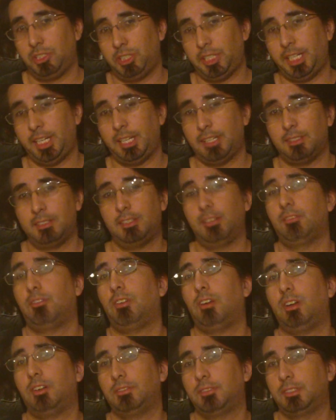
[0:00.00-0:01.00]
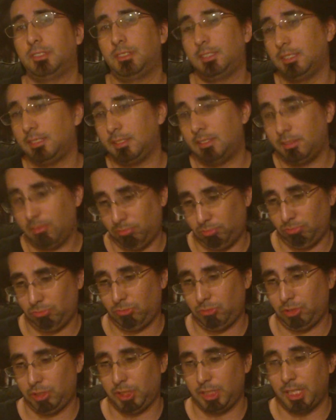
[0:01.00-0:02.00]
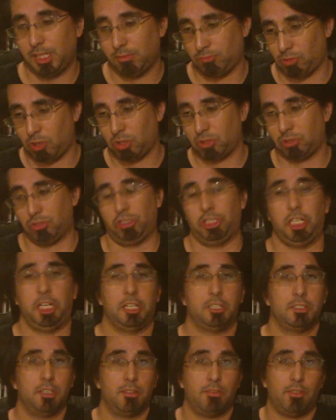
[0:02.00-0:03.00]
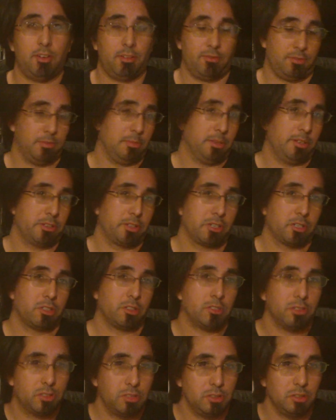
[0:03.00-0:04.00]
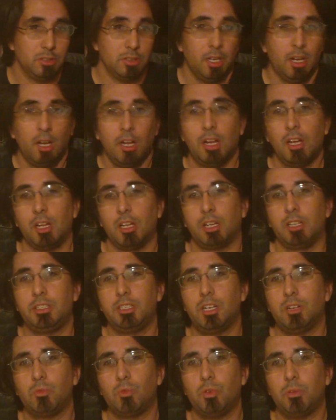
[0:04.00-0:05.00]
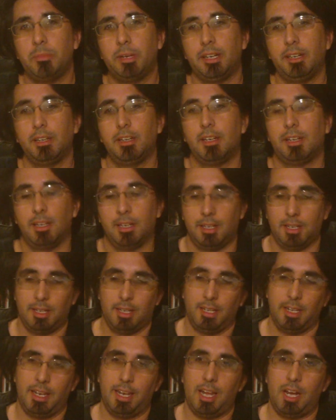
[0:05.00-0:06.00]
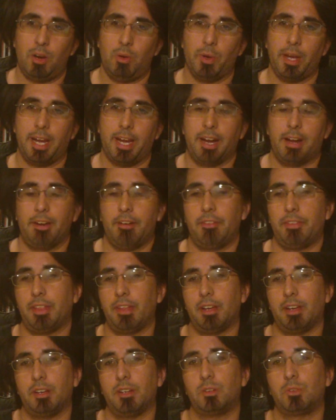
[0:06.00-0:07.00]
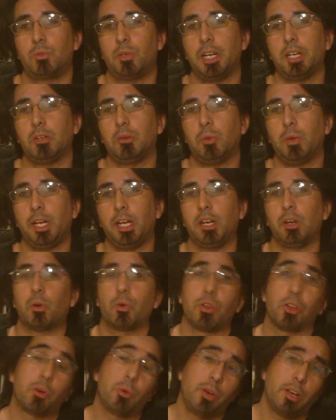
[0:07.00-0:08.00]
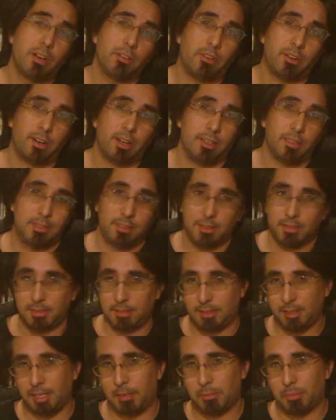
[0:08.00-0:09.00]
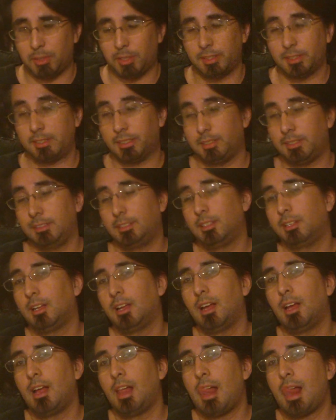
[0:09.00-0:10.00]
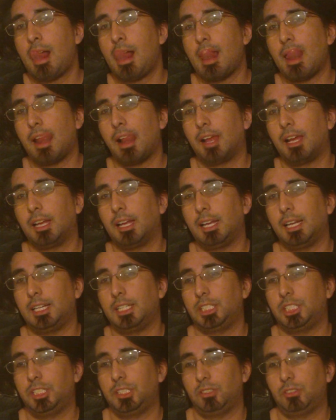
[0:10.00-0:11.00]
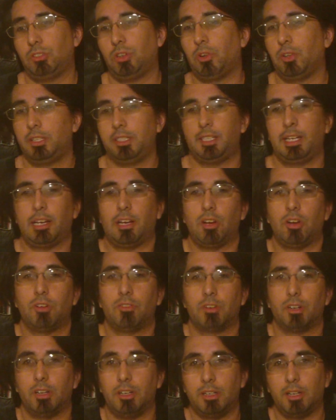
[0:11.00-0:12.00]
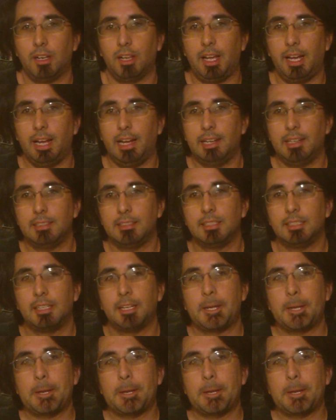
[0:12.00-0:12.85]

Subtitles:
changed and evolved since she also changed and evolved from a little girl to a young woman. Now we have the Red Queen, or the Queen of Hearts, the same person. She has totally taken over Underland,